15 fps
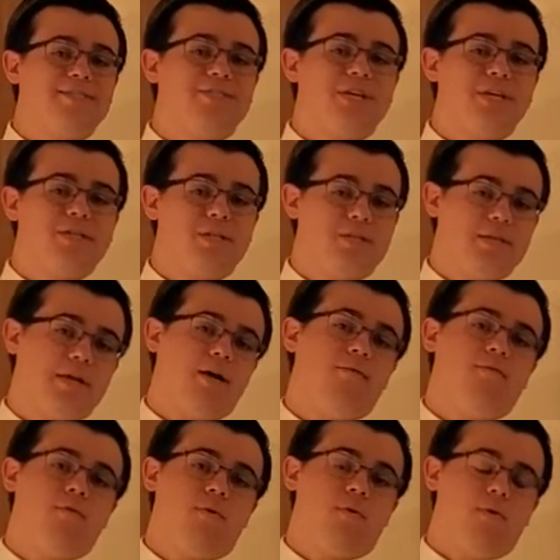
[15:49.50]
exchange at the
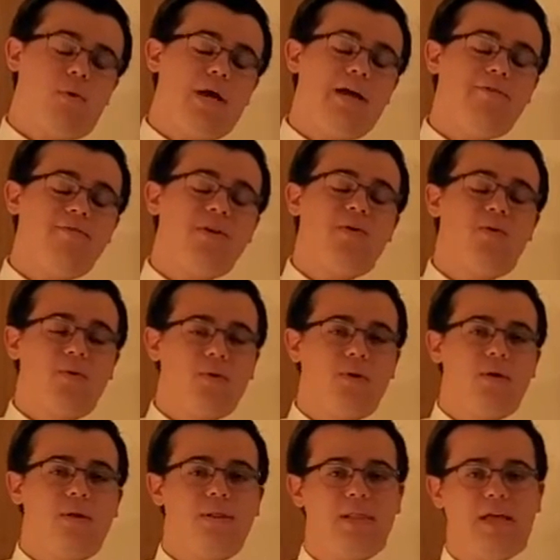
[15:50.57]

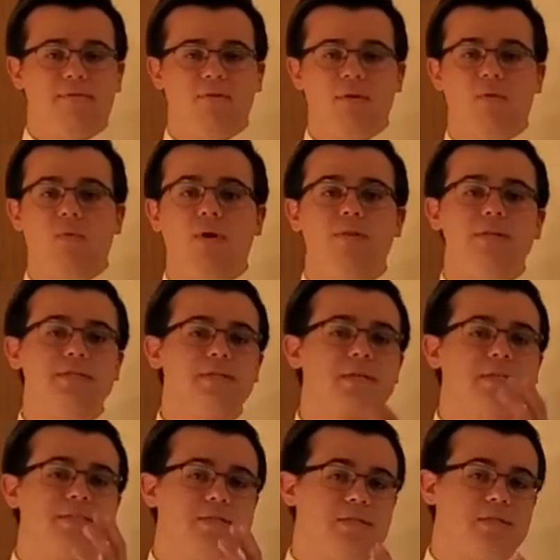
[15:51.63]
alveolar level. Well, this
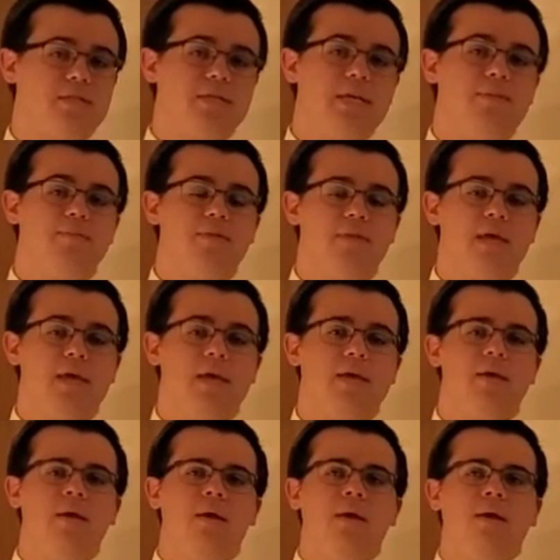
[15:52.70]
does the same thing,
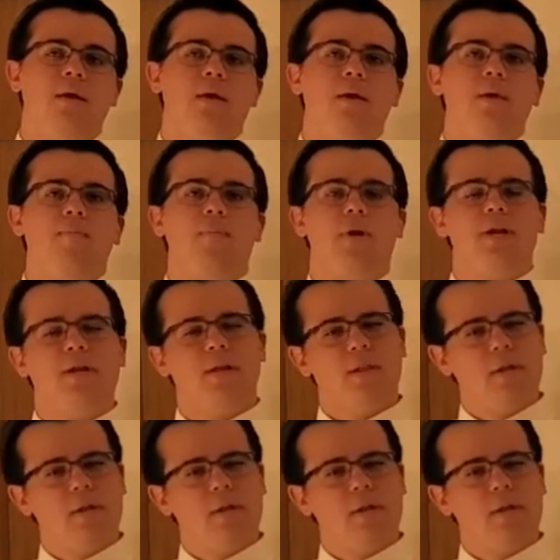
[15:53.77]
but in a